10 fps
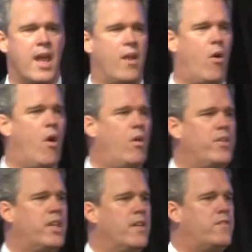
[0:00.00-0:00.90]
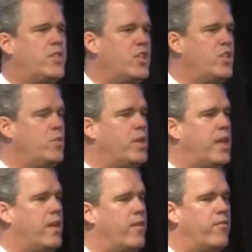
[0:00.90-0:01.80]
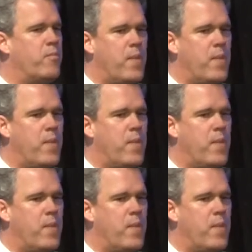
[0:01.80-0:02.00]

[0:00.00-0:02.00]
And all the gifts that you give